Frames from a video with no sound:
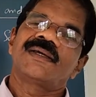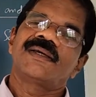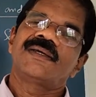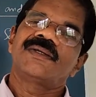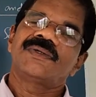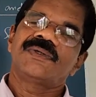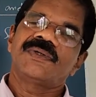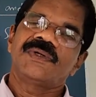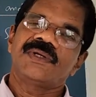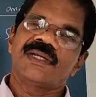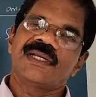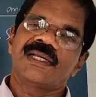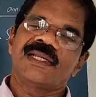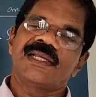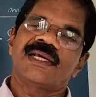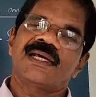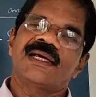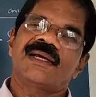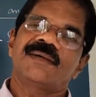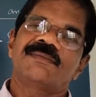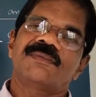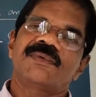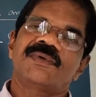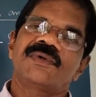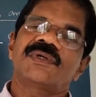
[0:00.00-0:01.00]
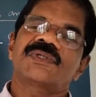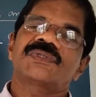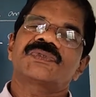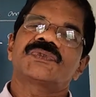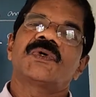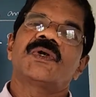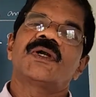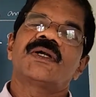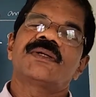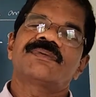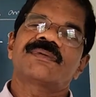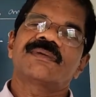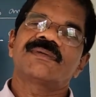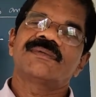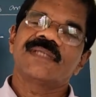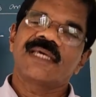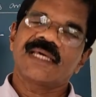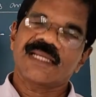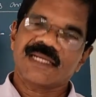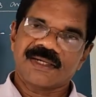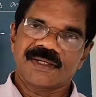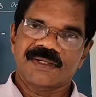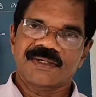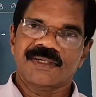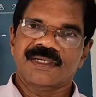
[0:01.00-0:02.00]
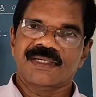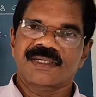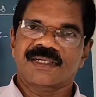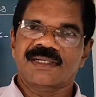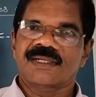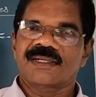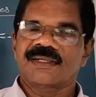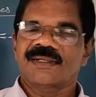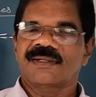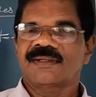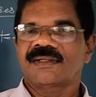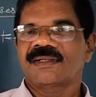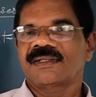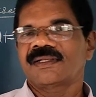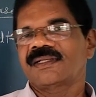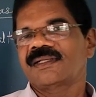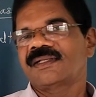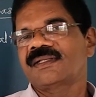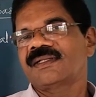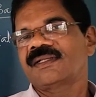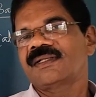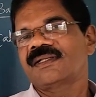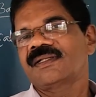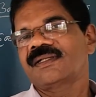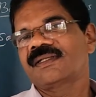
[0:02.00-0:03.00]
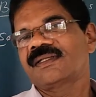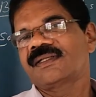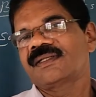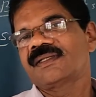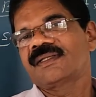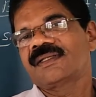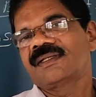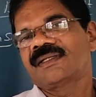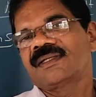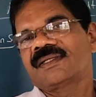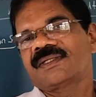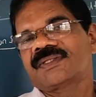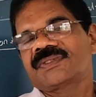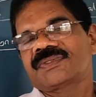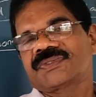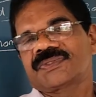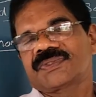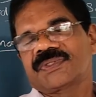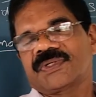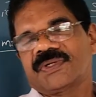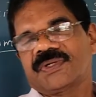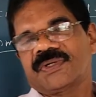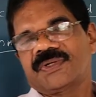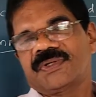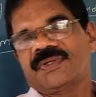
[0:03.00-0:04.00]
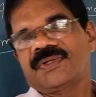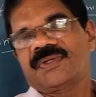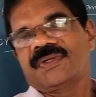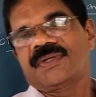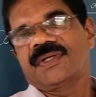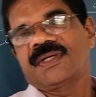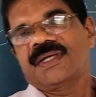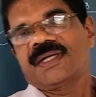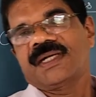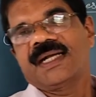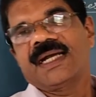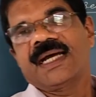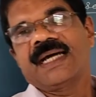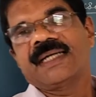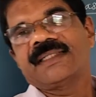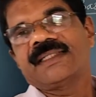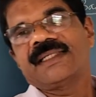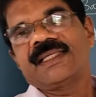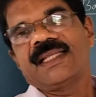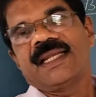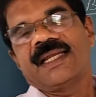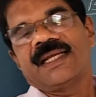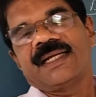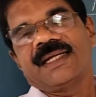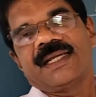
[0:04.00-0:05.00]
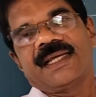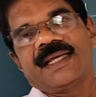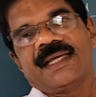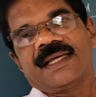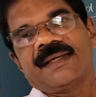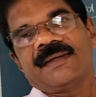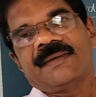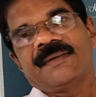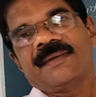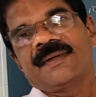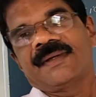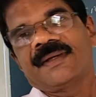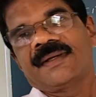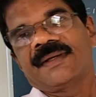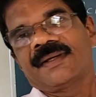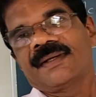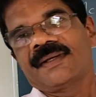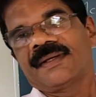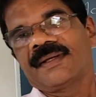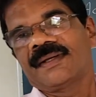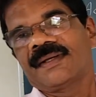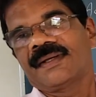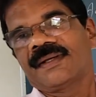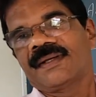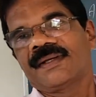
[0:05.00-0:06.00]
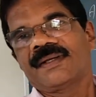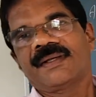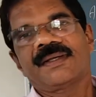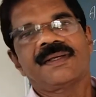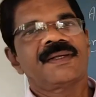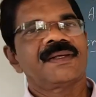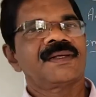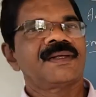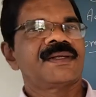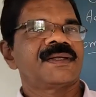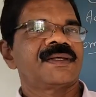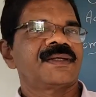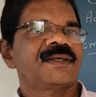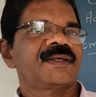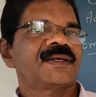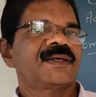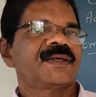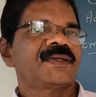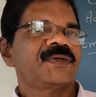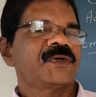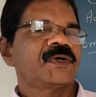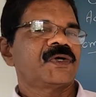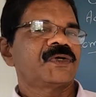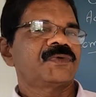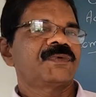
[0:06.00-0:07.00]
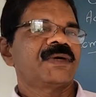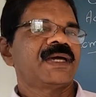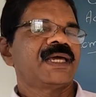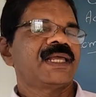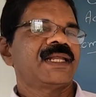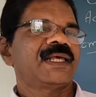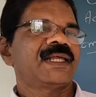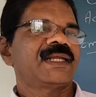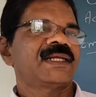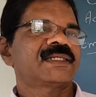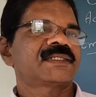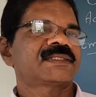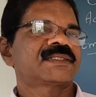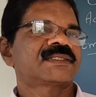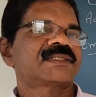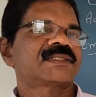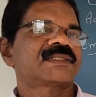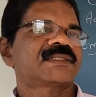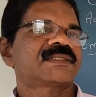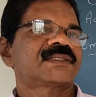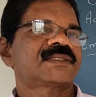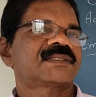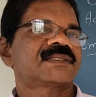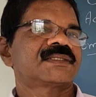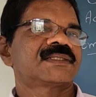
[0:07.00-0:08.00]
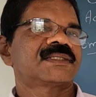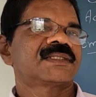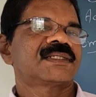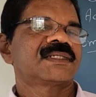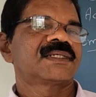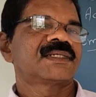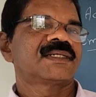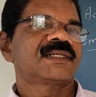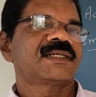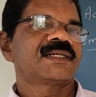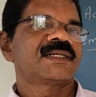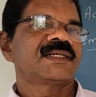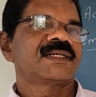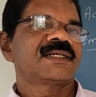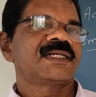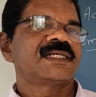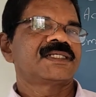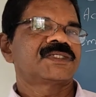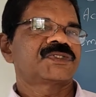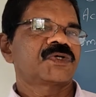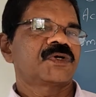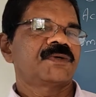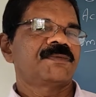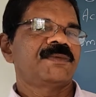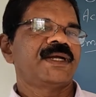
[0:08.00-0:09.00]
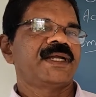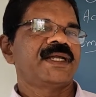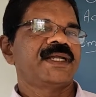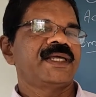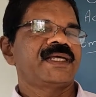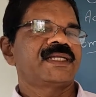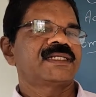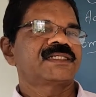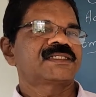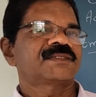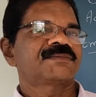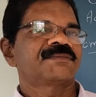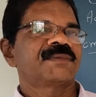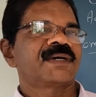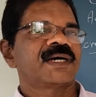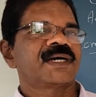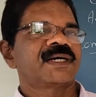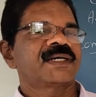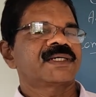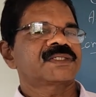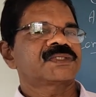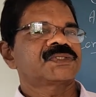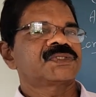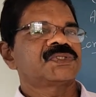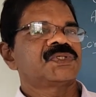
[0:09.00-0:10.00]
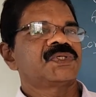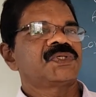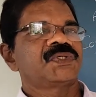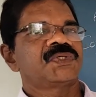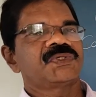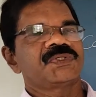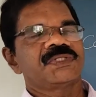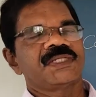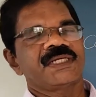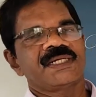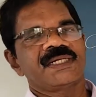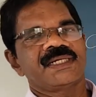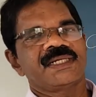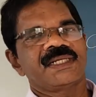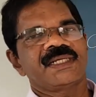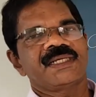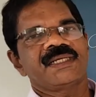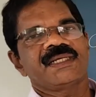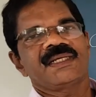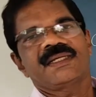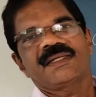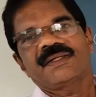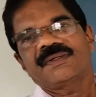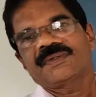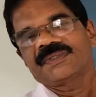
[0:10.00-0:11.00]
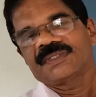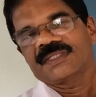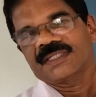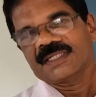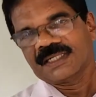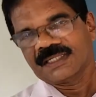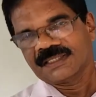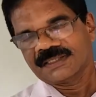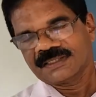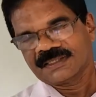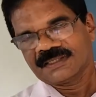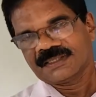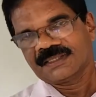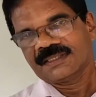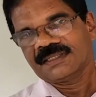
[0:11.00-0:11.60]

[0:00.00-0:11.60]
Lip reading: to India more salt from their country. So, Gandhi led a non-violence disobedience march to Delhi in Gujarat.